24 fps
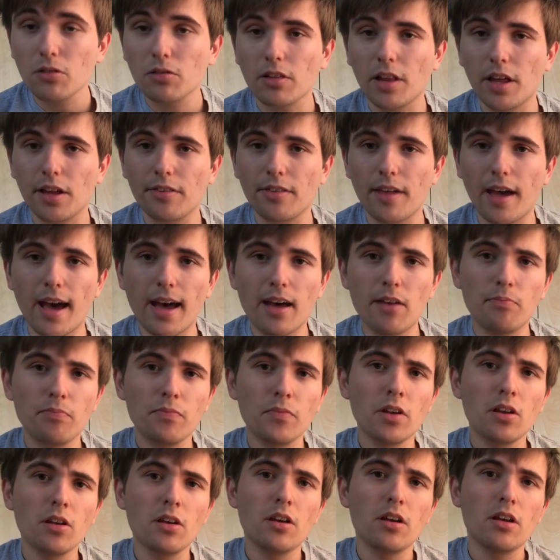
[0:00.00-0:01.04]
Like that.
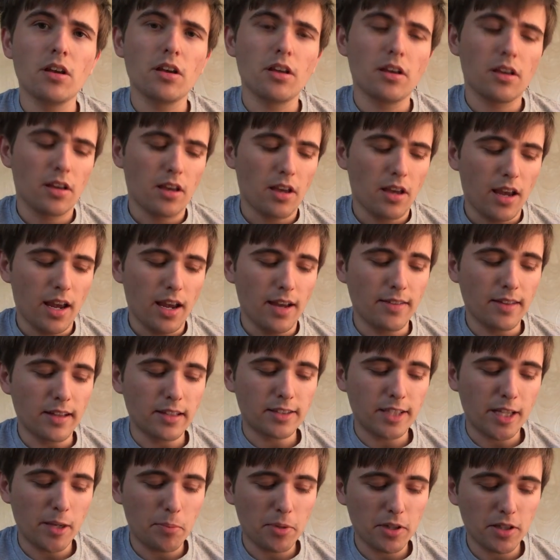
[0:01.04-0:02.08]
And then
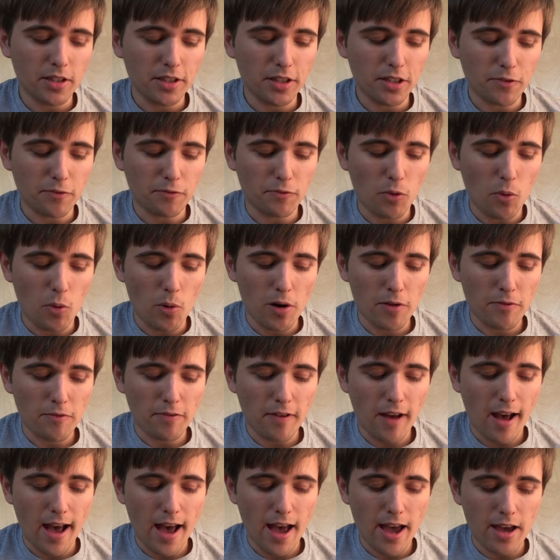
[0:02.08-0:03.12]
typically the 4,
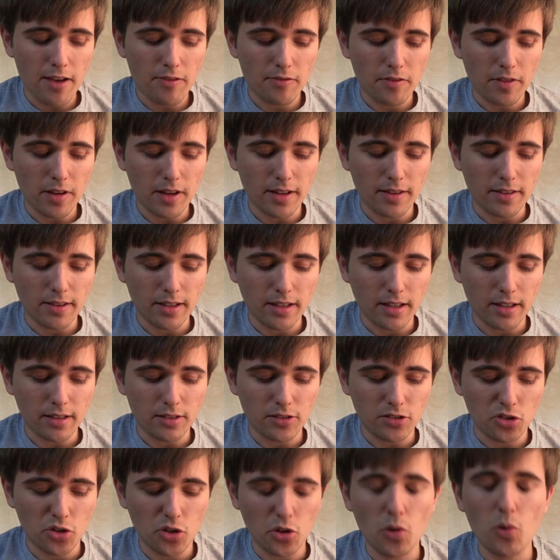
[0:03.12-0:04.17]
5, and the
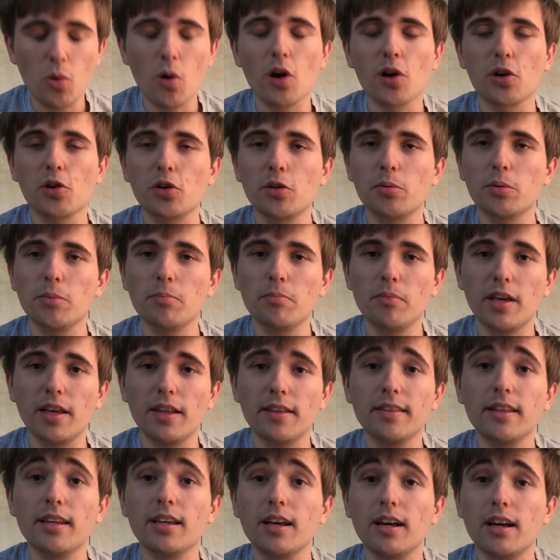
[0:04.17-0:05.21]
2 are going to be,
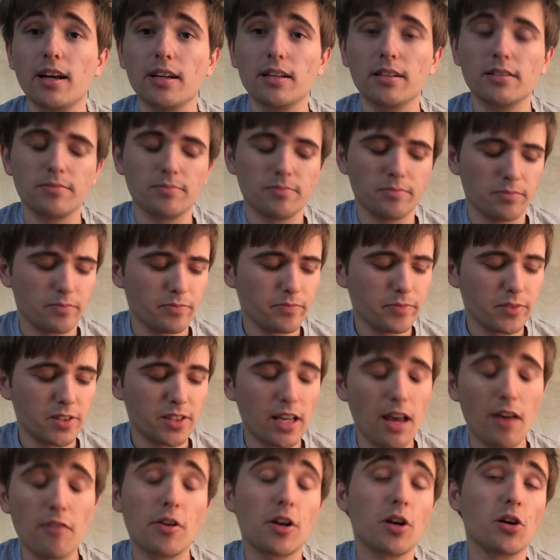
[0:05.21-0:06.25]
and the
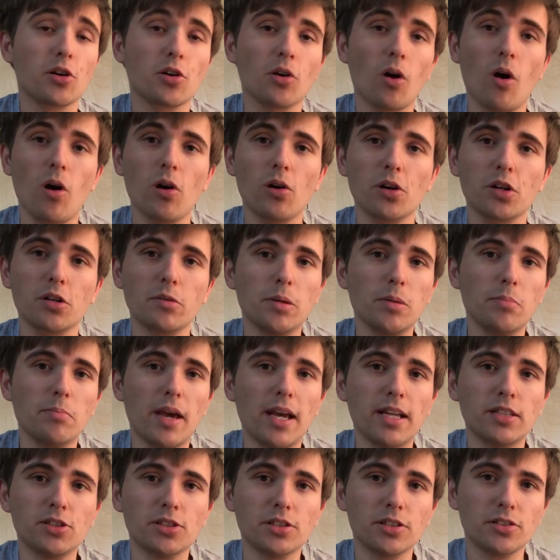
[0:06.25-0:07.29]
7 are all going to be
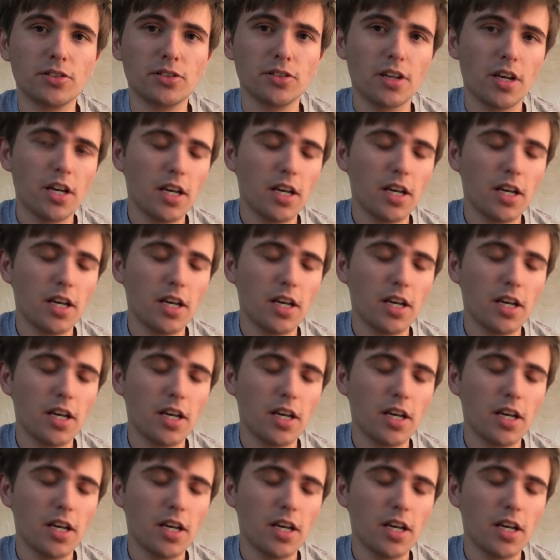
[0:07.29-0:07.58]
majors.